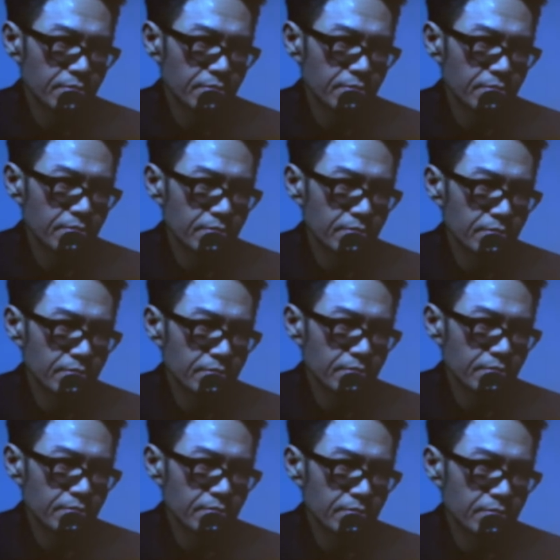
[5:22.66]

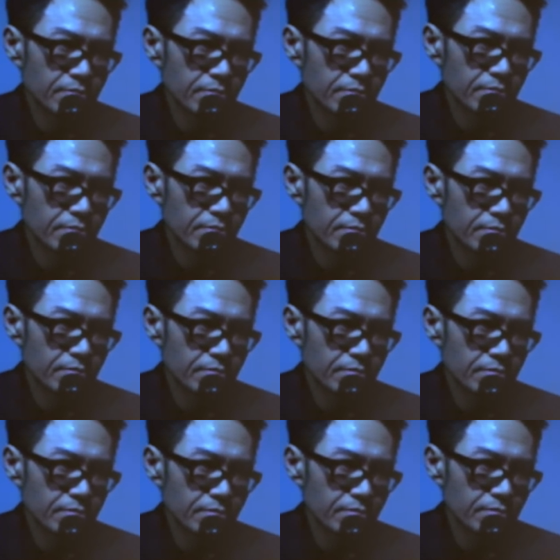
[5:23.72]

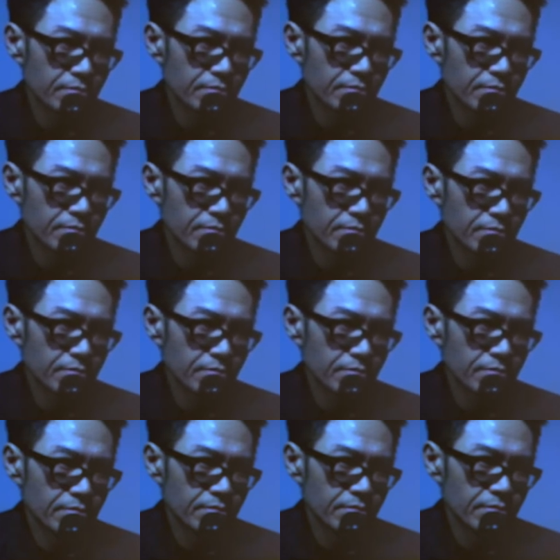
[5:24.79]

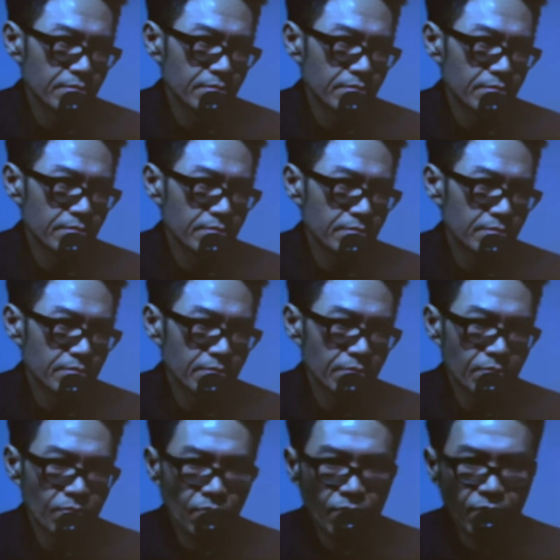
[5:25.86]

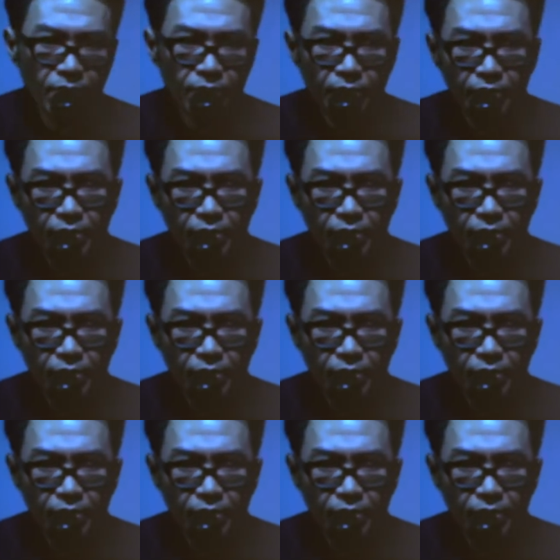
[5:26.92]
(no one is talking)